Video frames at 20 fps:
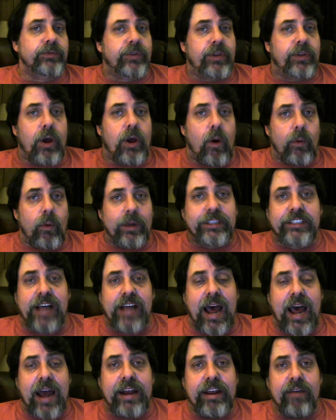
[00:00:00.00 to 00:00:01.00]
The only
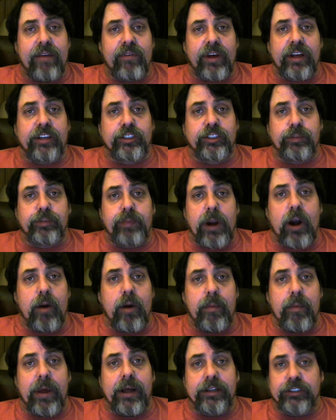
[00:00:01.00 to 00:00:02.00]
scientific
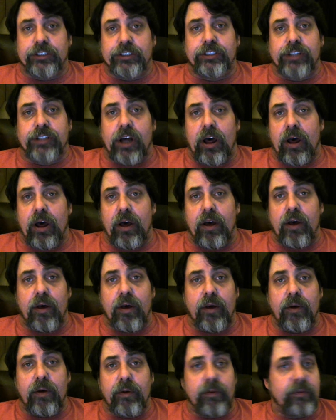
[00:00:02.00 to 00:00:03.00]
experiments
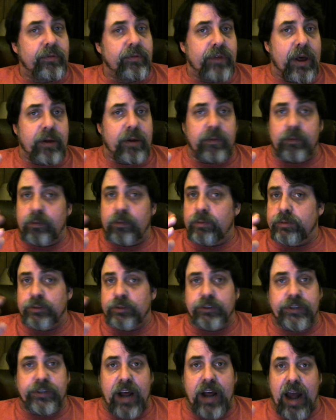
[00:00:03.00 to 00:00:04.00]
that
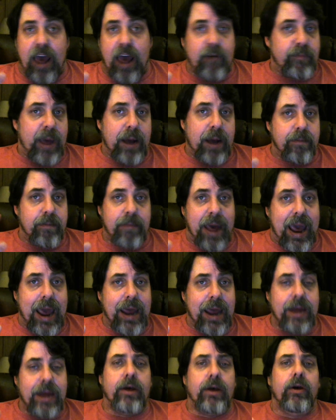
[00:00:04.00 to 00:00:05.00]
have been
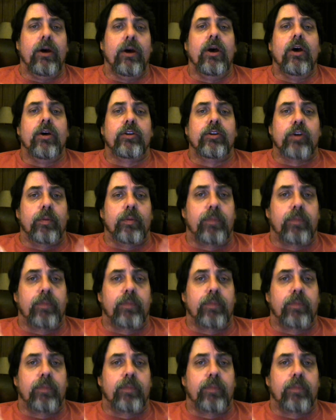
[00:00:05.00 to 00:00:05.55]
made to